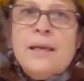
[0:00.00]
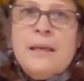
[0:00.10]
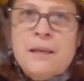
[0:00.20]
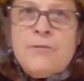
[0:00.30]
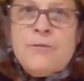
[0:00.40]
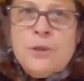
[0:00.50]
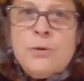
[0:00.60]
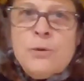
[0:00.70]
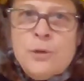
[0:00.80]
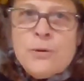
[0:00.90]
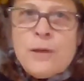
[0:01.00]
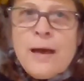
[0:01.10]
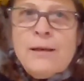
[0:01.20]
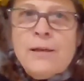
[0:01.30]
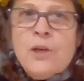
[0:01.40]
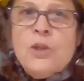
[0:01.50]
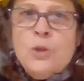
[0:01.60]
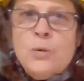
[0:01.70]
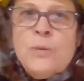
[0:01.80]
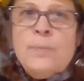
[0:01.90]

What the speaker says: If you do that, you would be